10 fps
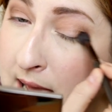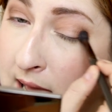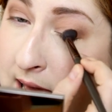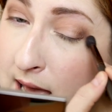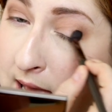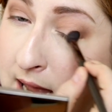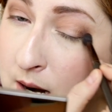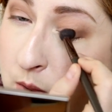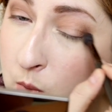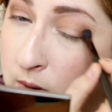And
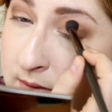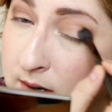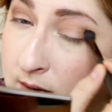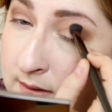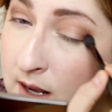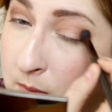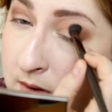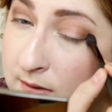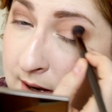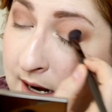the reason his name
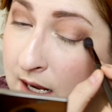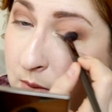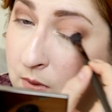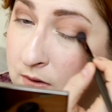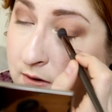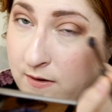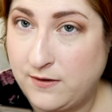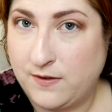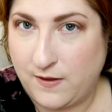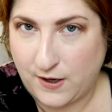is Teddy, which is
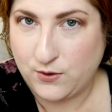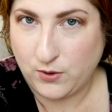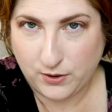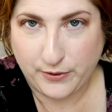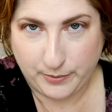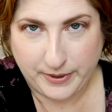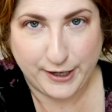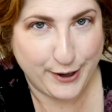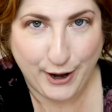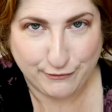Theodore
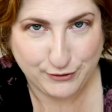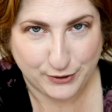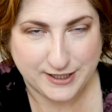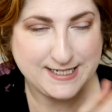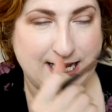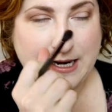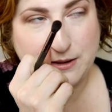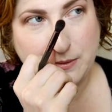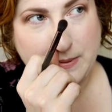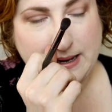Lupin, of course, Teddy
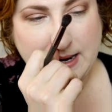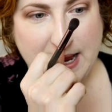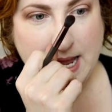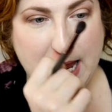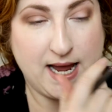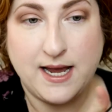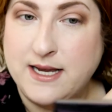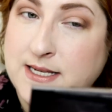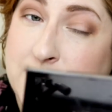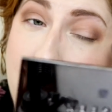Lupin,
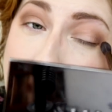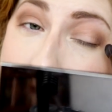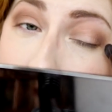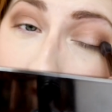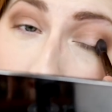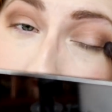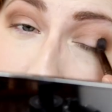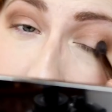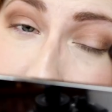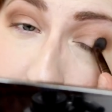is that I was
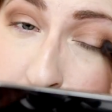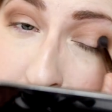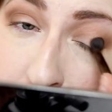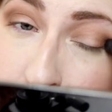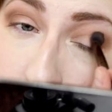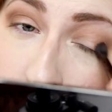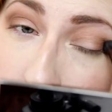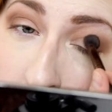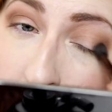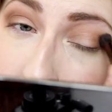a hipster bitch.
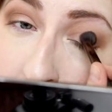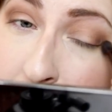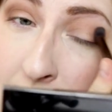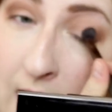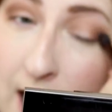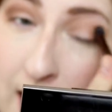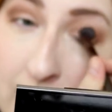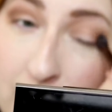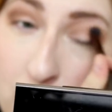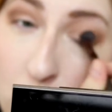And
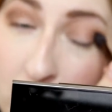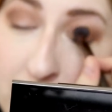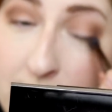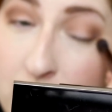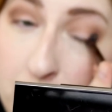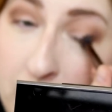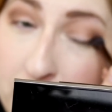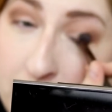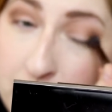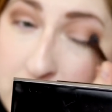I wanted a Harry Potter
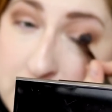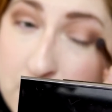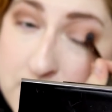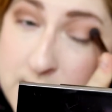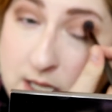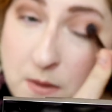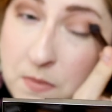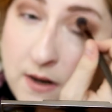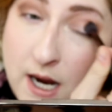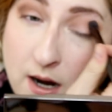name because I was deep
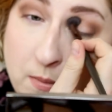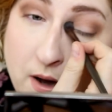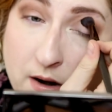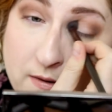into Harry Potter